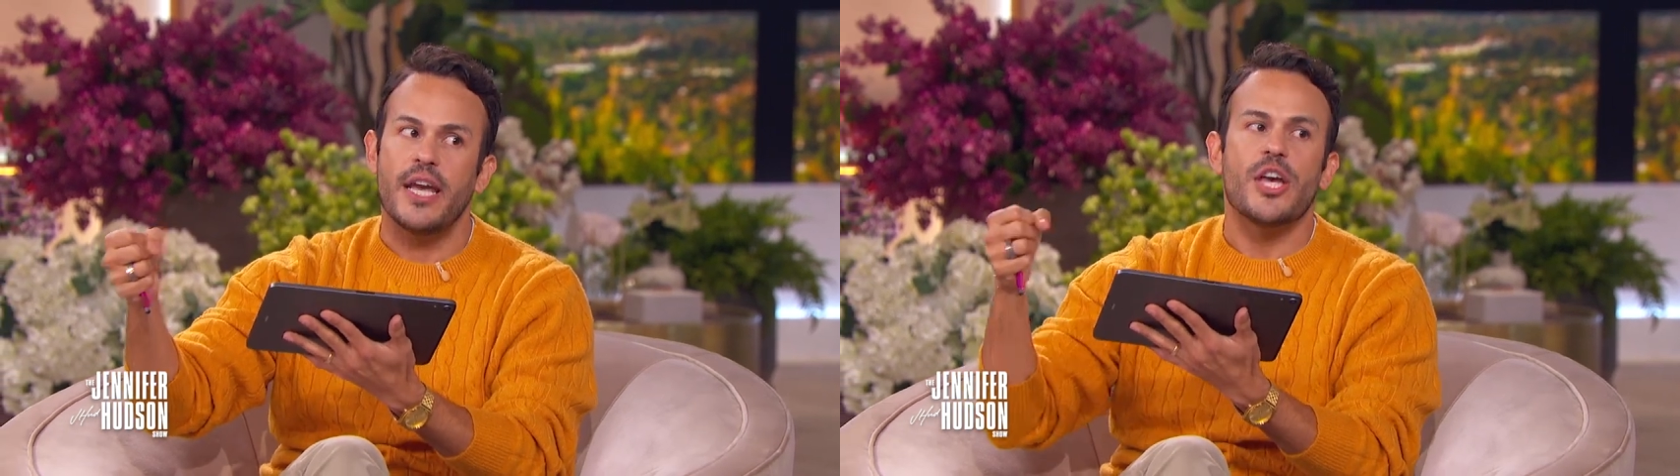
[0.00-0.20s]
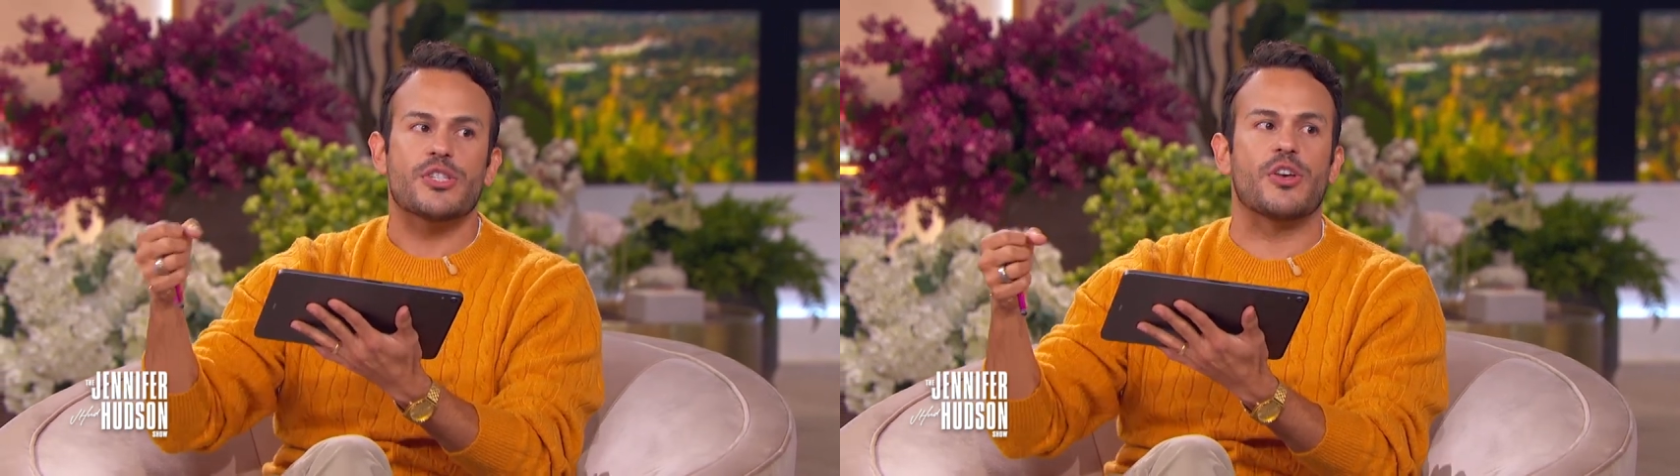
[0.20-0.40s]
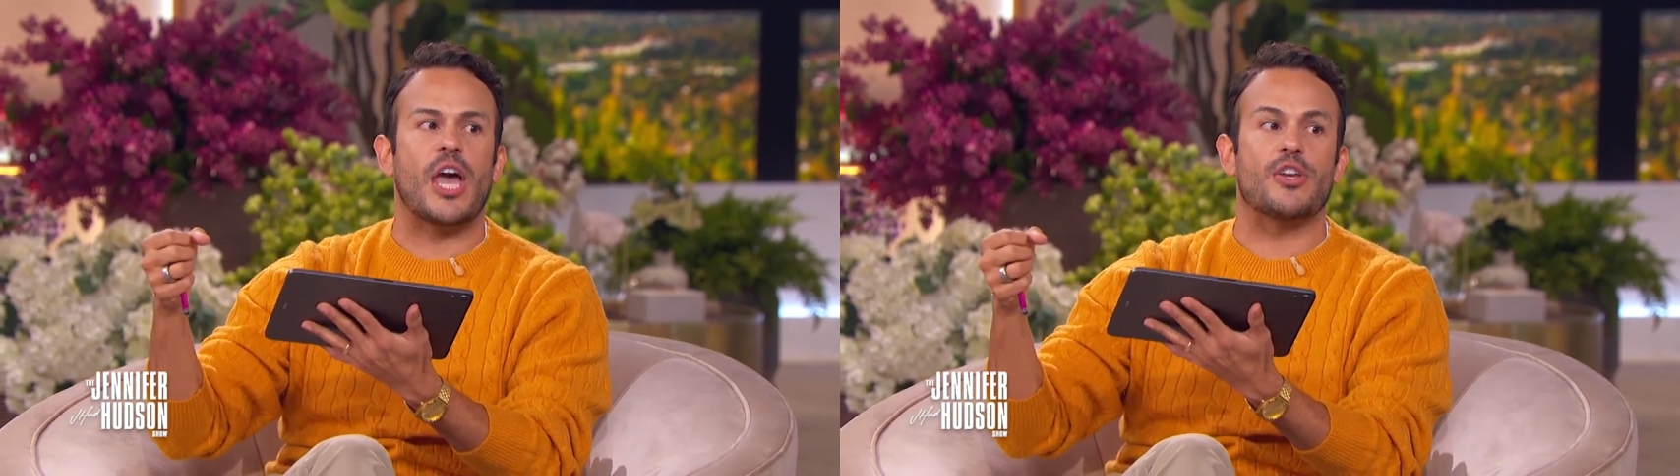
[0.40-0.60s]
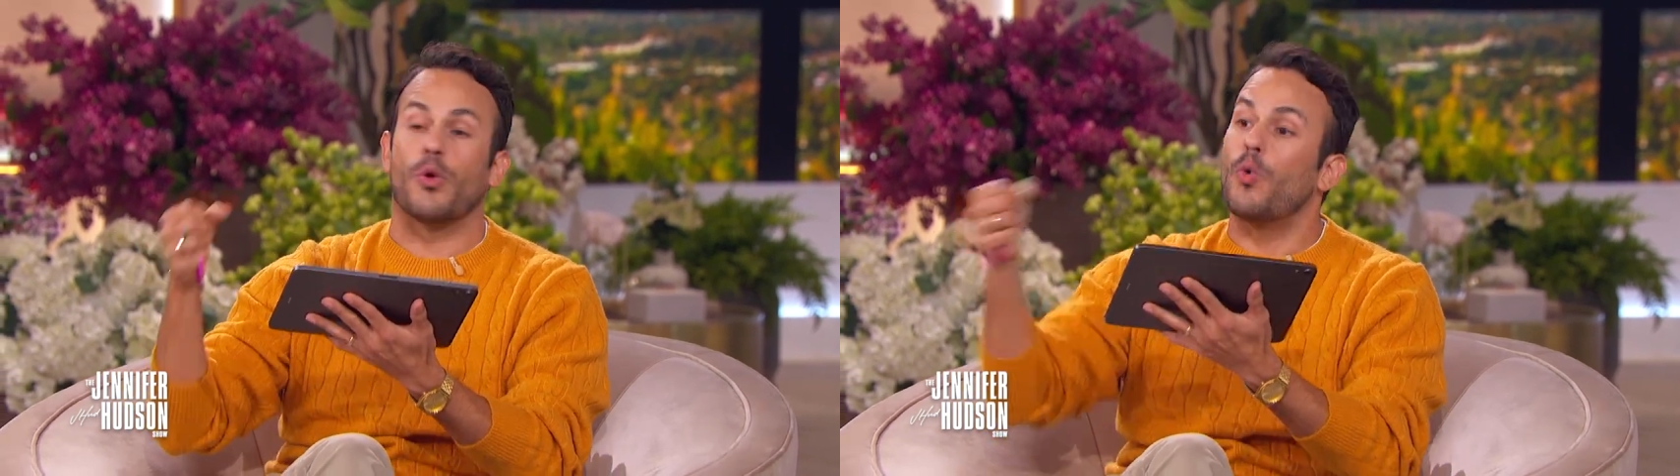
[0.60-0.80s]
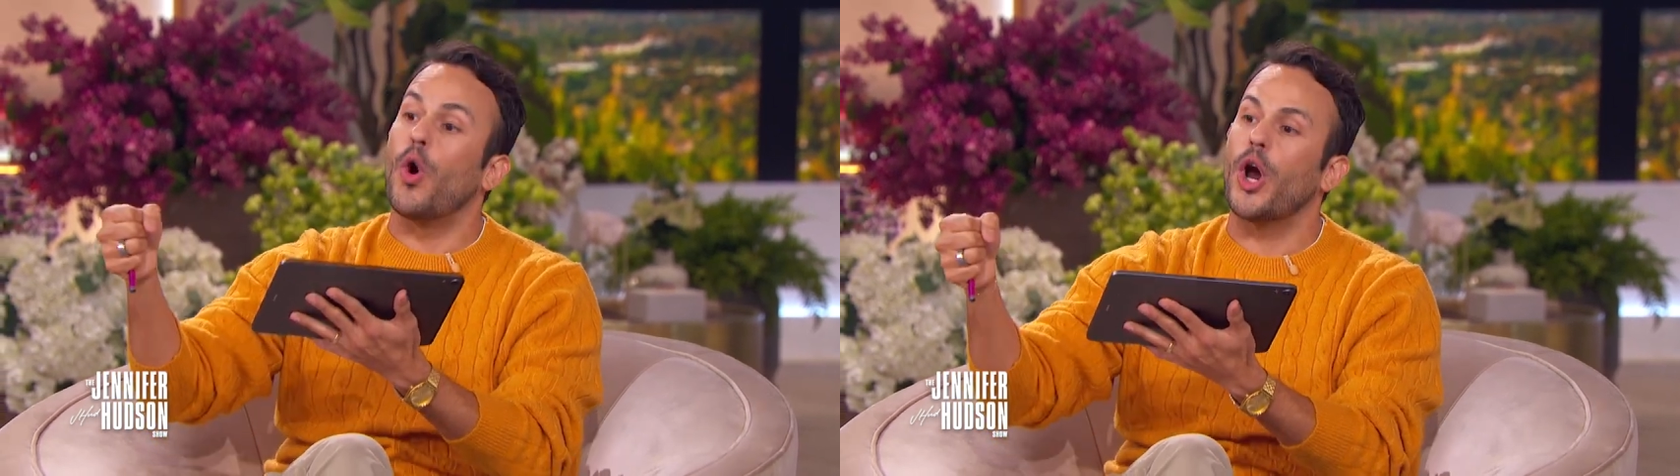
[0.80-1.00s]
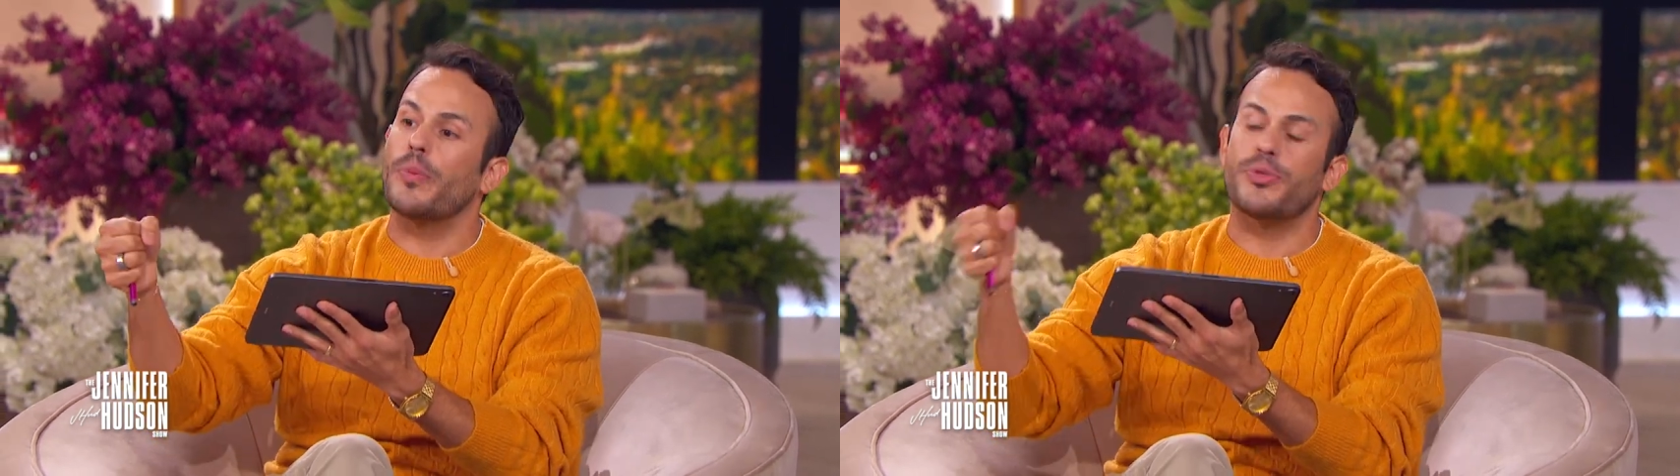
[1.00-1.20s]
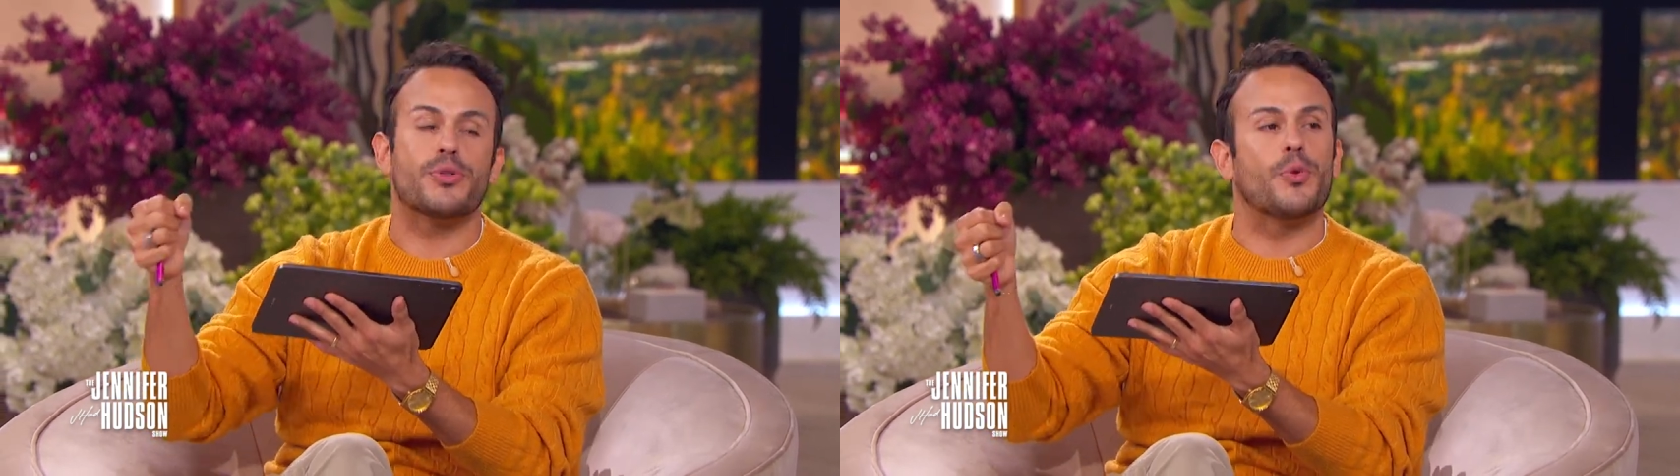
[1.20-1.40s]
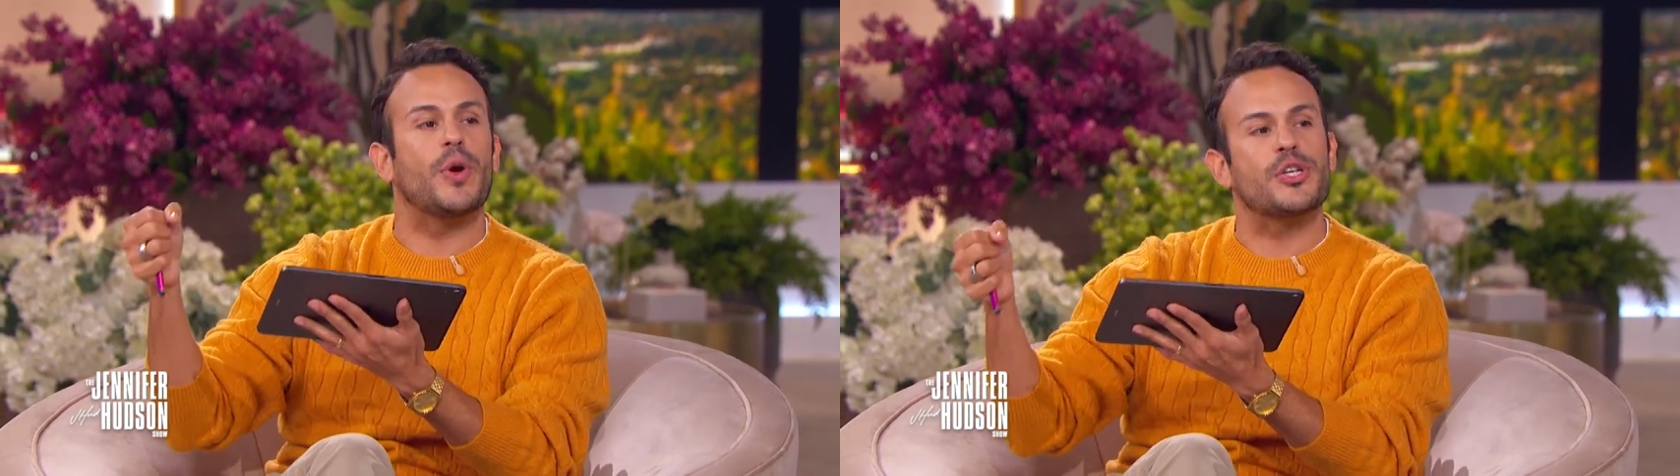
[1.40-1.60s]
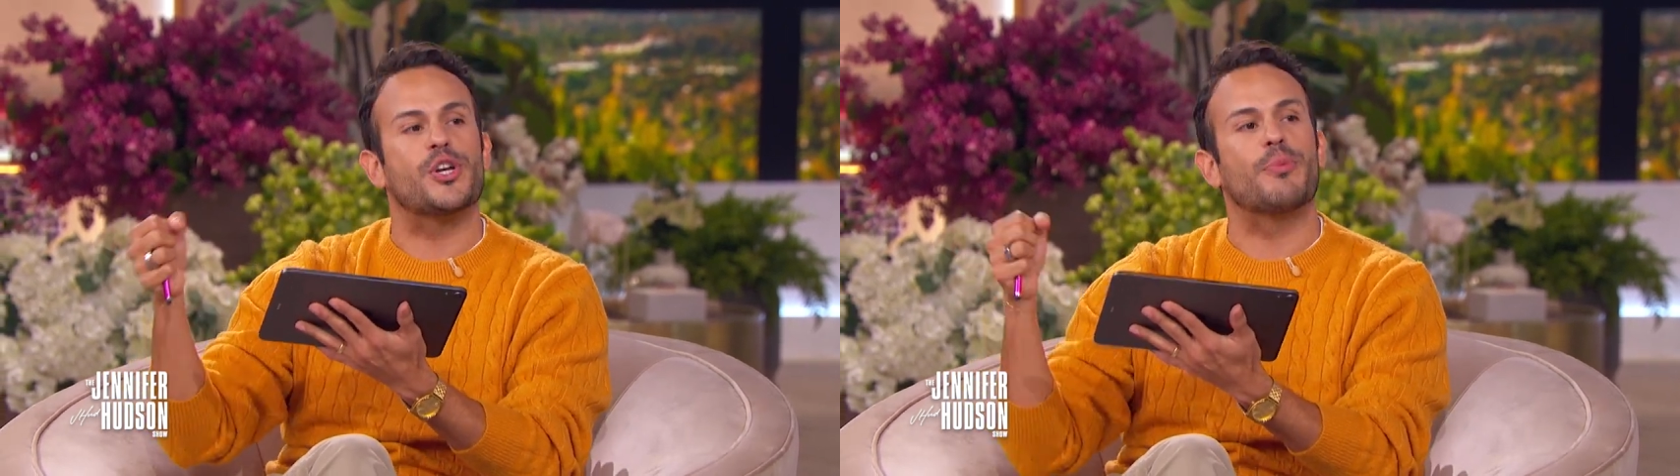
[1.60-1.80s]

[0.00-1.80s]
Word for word: so that you're warm through the winter